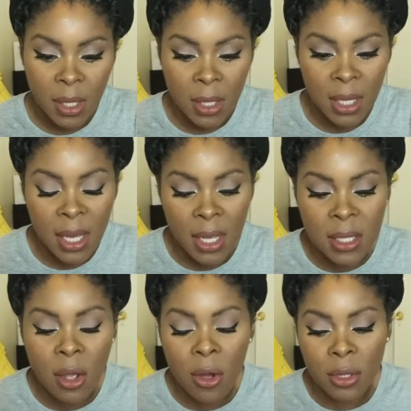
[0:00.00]
yeah, it's
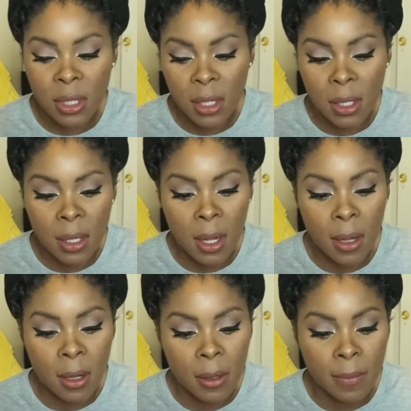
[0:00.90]
called
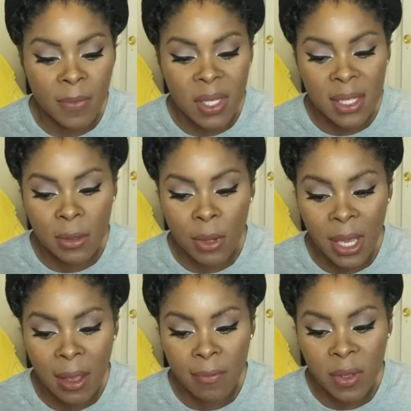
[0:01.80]
the Silk
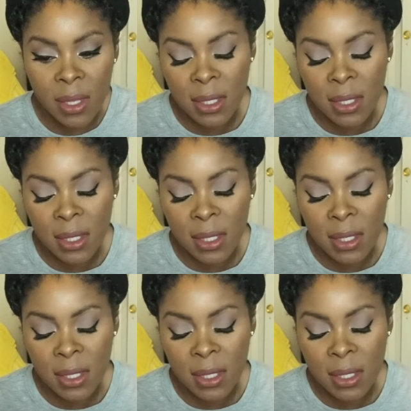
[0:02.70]
Canvas.